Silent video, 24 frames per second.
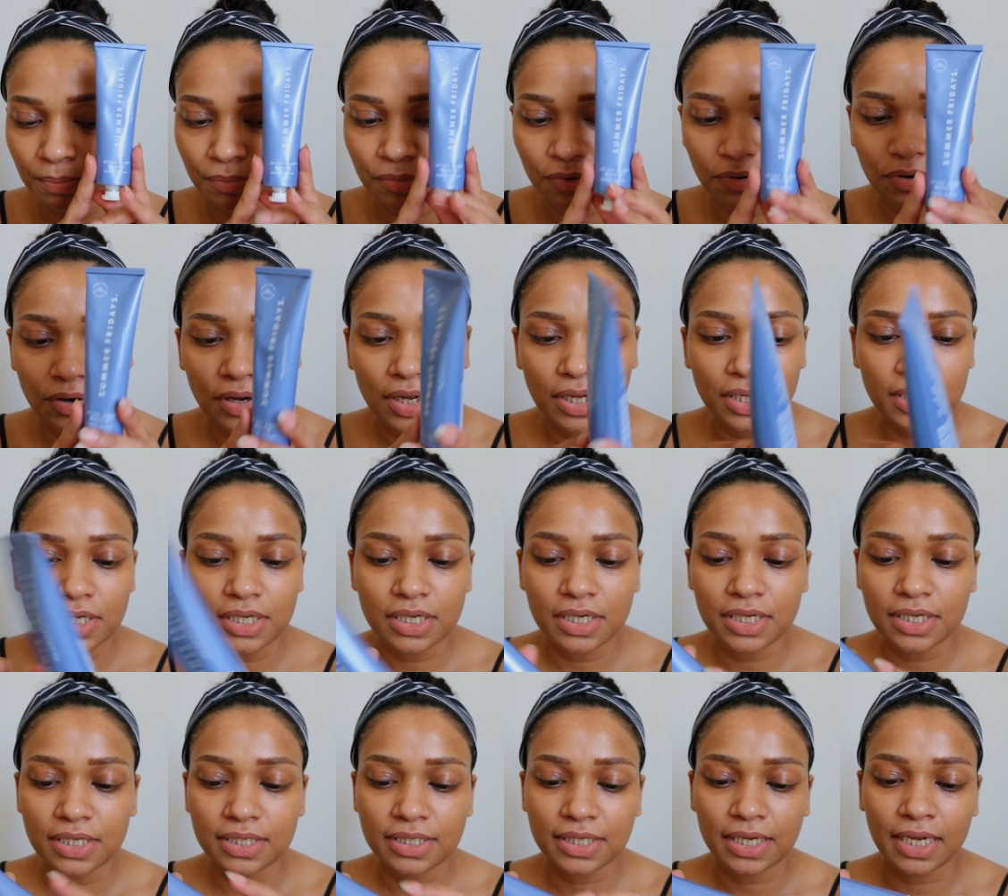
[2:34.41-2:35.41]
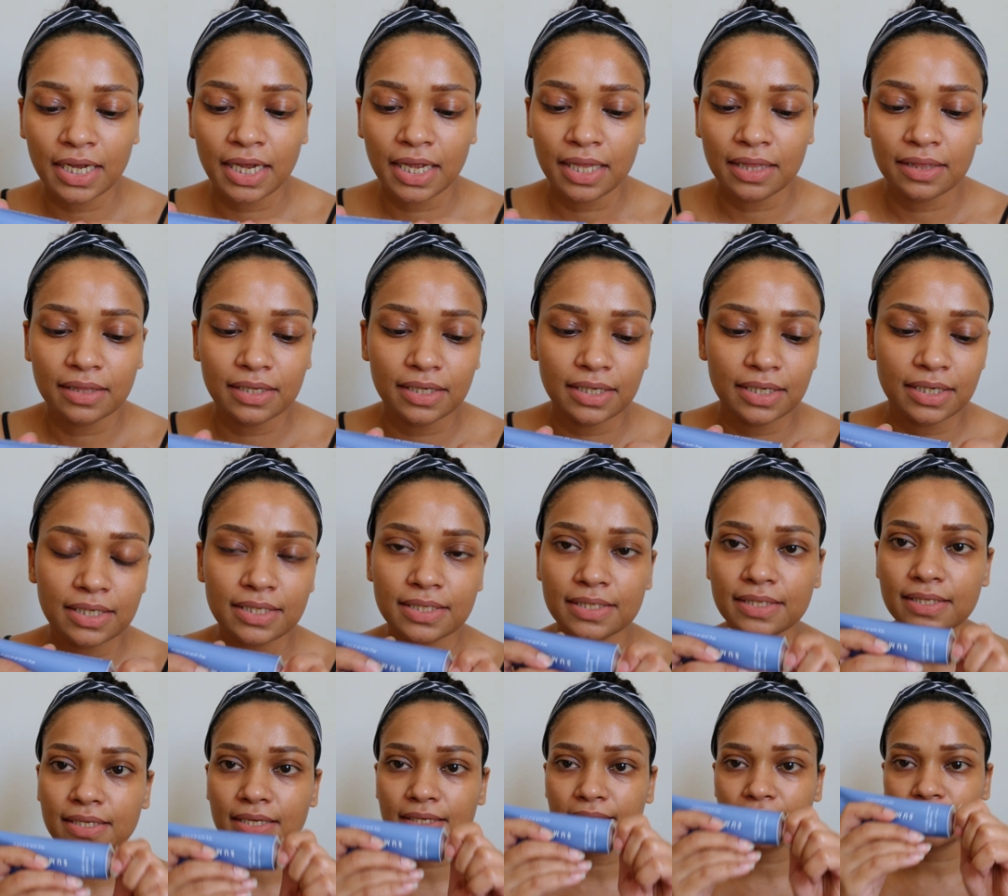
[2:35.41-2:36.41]
product and the
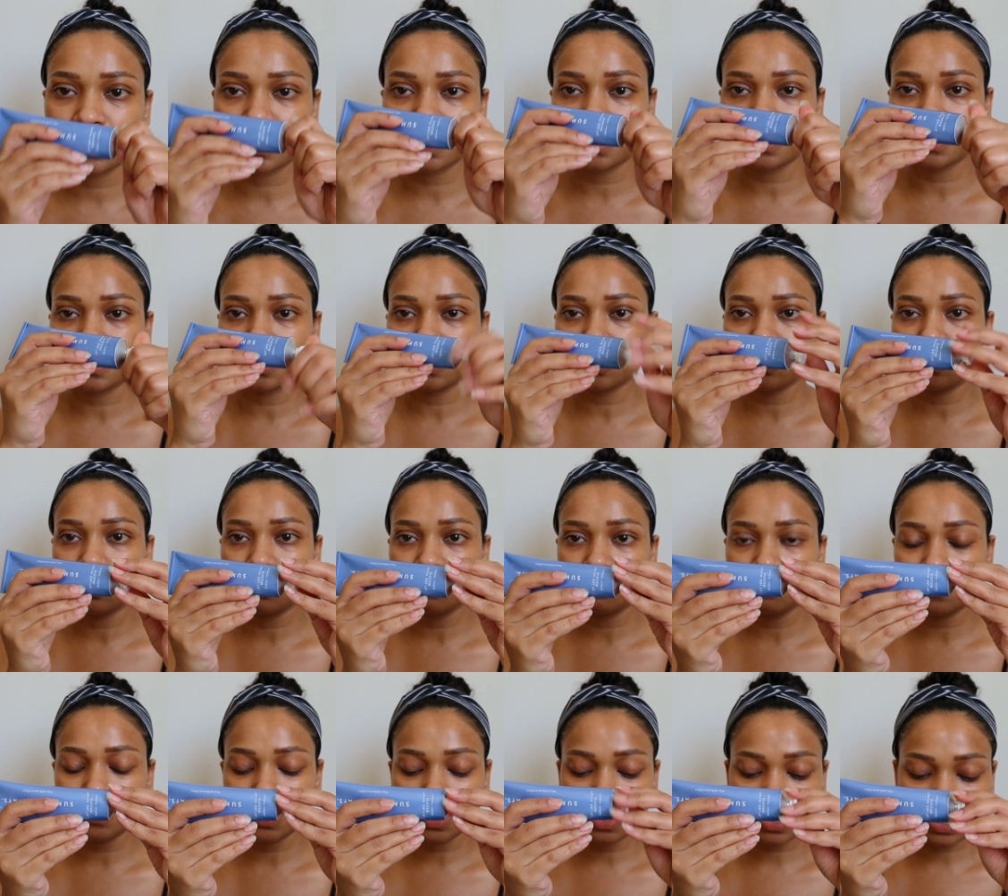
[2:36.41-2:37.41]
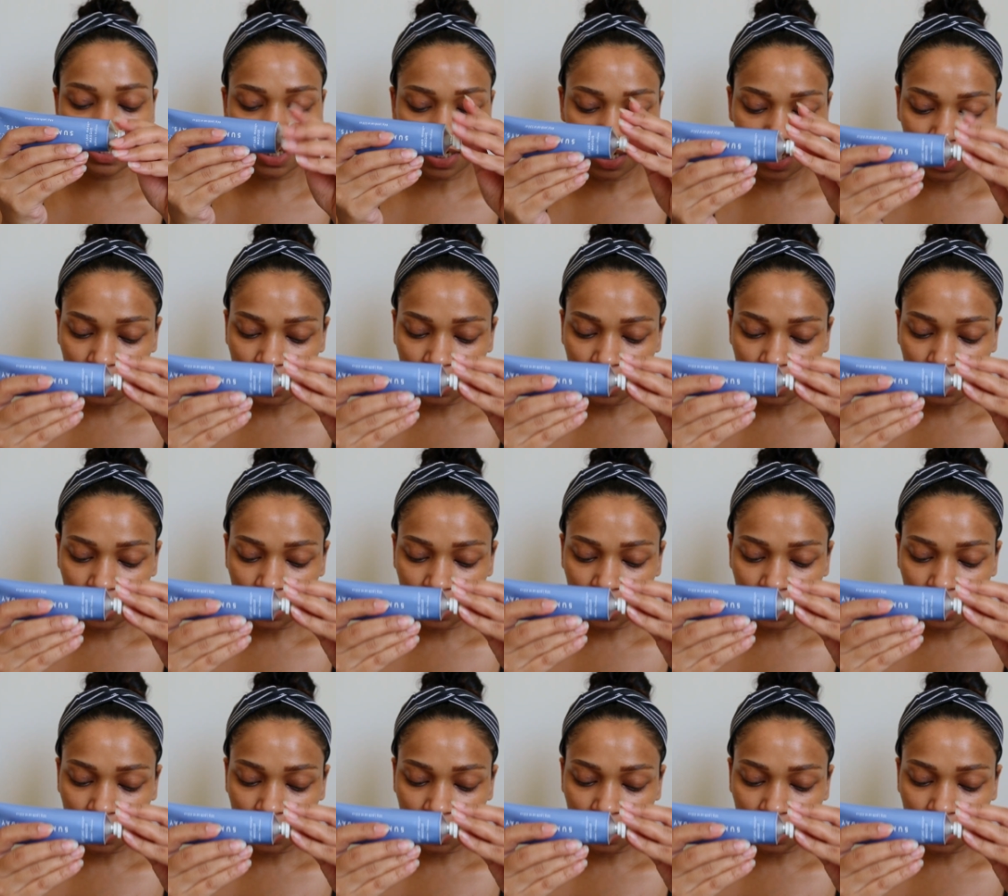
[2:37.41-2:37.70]
consistency of it.